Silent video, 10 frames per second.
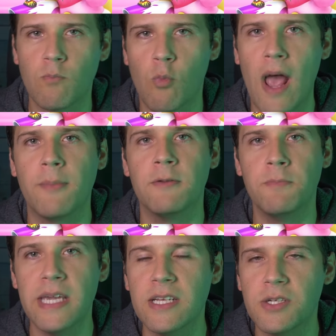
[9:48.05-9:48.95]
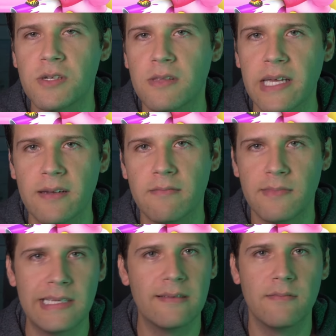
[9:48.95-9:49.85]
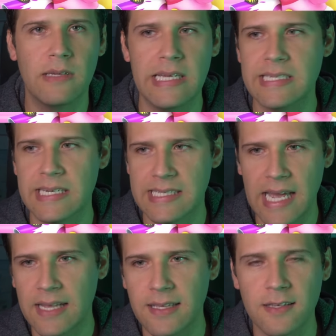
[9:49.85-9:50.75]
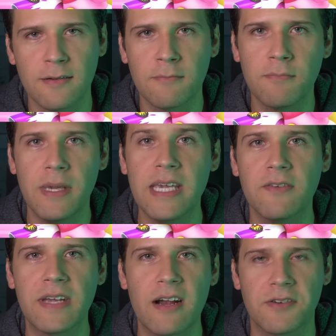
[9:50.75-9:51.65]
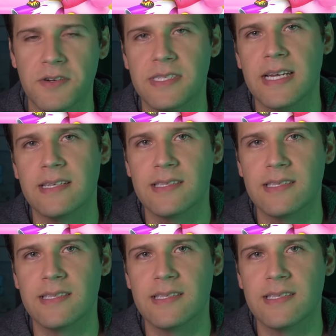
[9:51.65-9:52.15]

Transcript: Rabbid Peach that isn't exactly the peak of character design